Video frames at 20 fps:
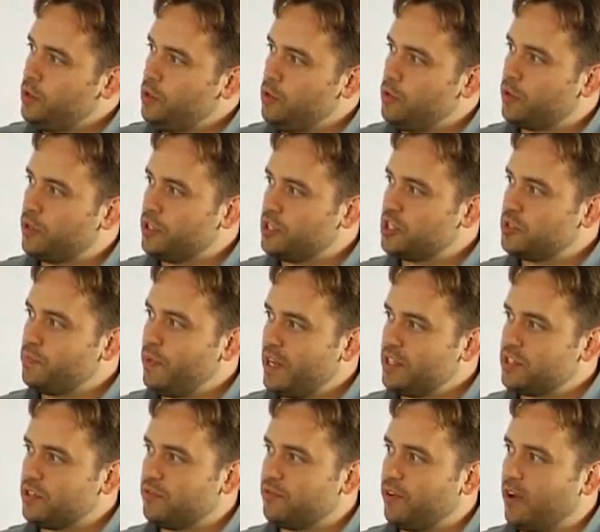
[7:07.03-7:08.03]
you can
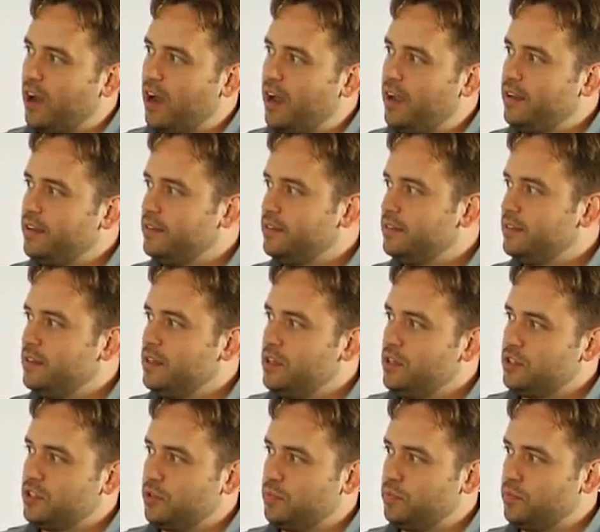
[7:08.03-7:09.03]
specify
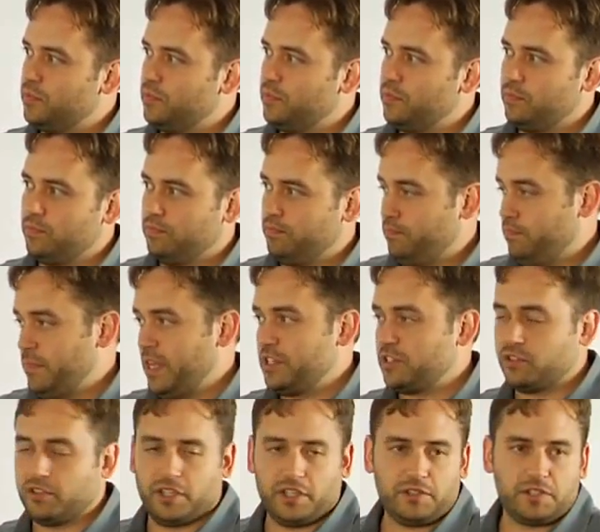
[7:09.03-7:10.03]

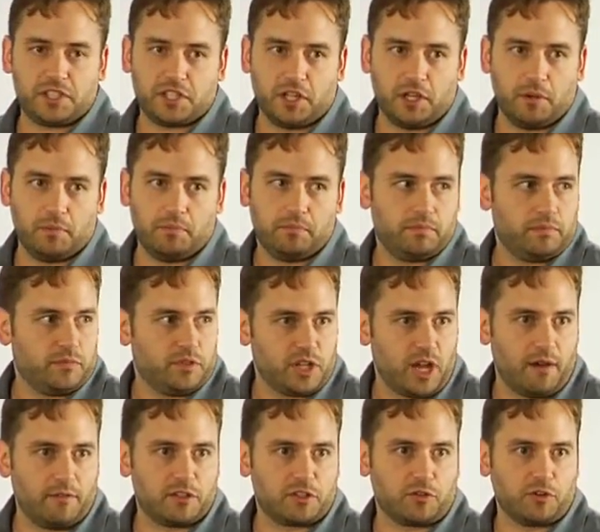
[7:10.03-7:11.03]
basically some
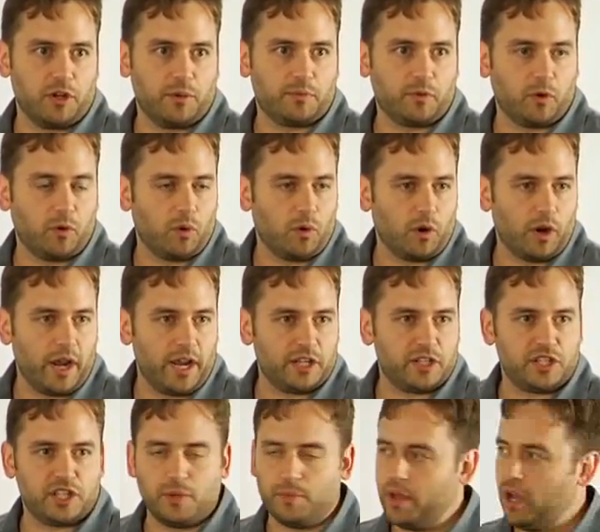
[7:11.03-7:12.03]
JavaScript or
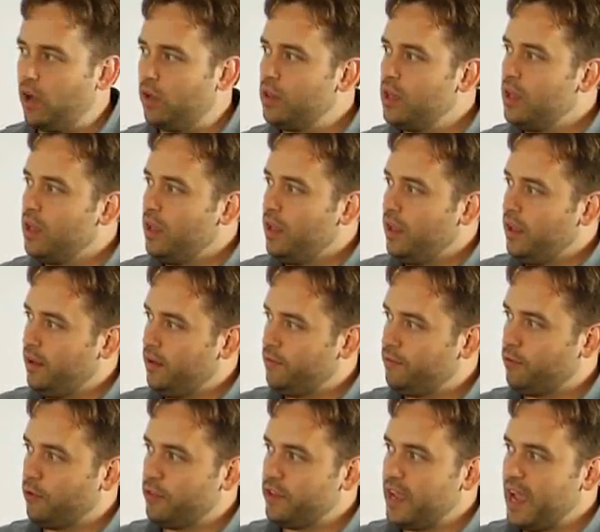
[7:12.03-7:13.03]
HTML
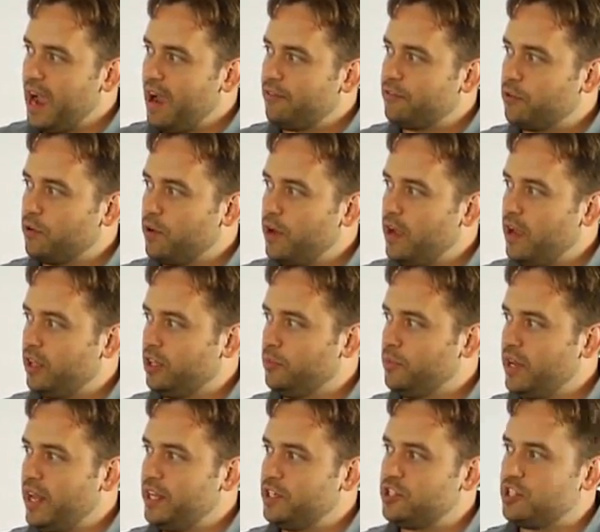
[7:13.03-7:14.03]
for the after
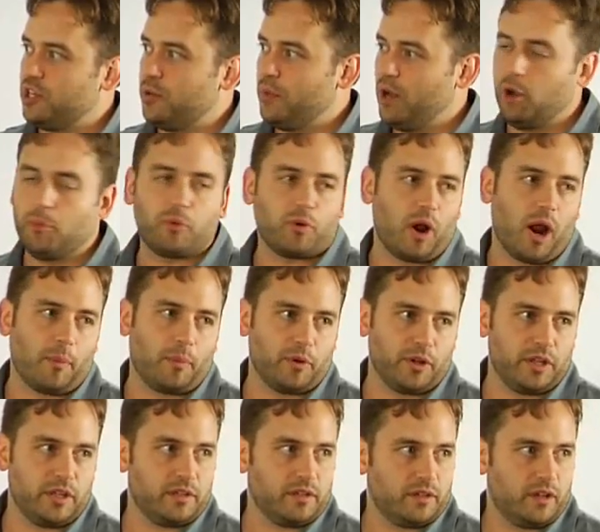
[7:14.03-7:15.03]
element HTML
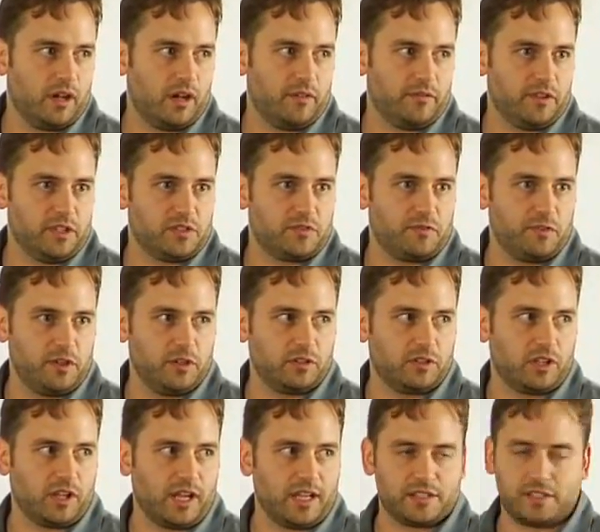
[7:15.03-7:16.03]
property of these
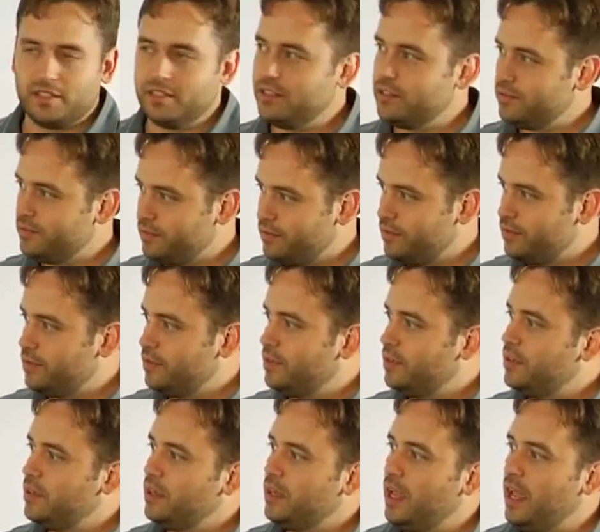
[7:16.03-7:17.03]
field classes,
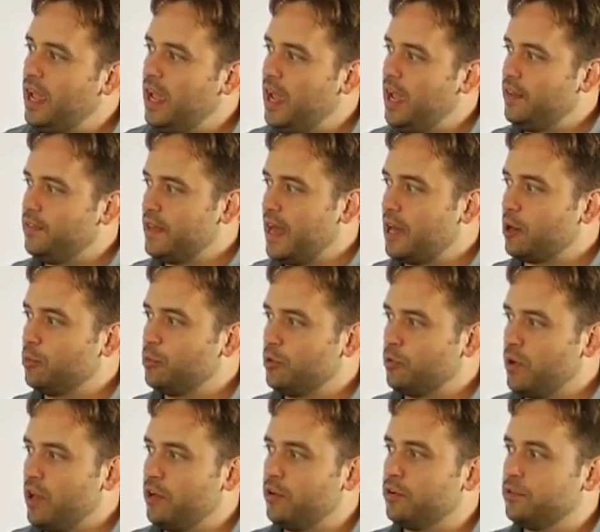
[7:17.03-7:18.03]
and that'll be
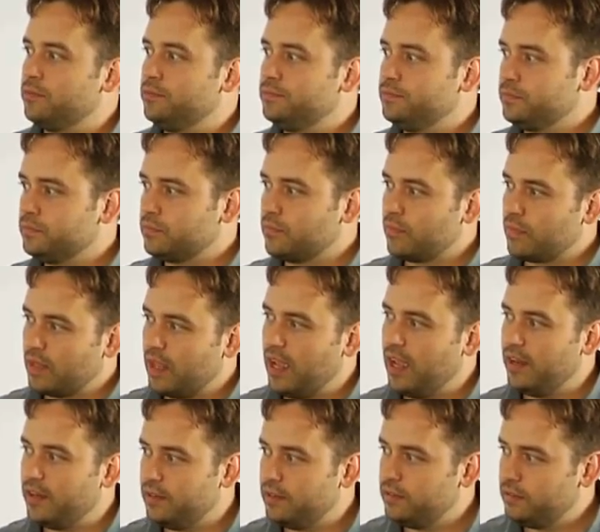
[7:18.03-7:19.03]
rendered.
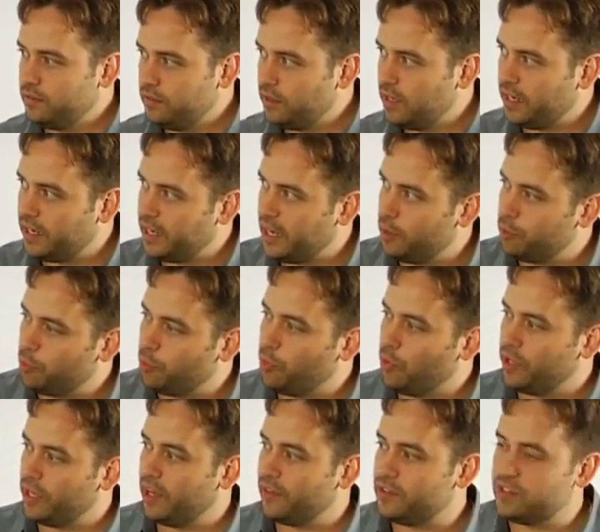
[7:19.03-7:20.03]
And again, we're
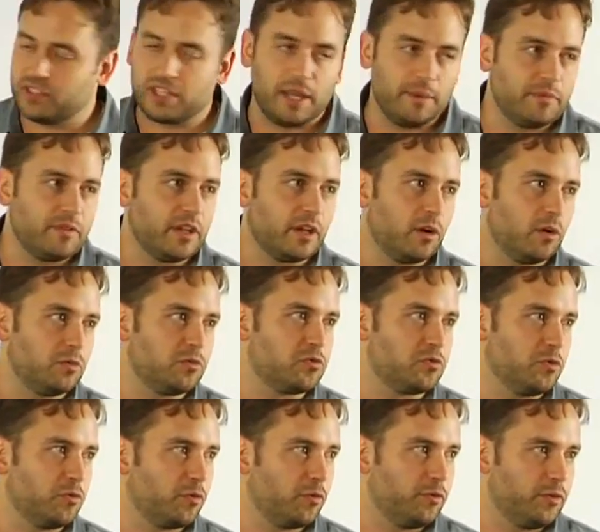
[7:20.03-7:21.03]
pointing out the same thing holds
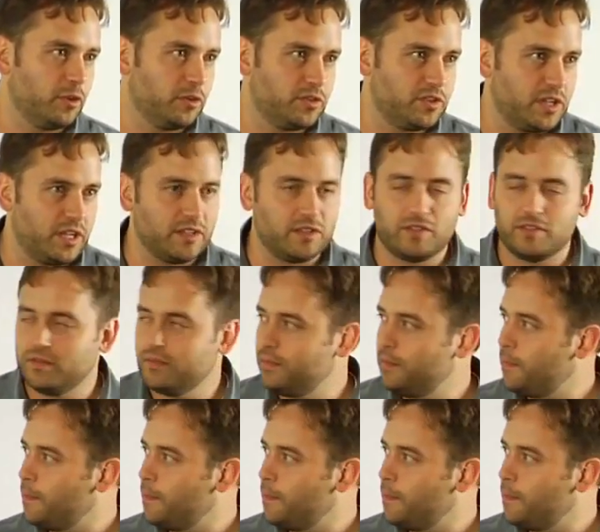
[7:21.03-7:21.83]
true for field sets.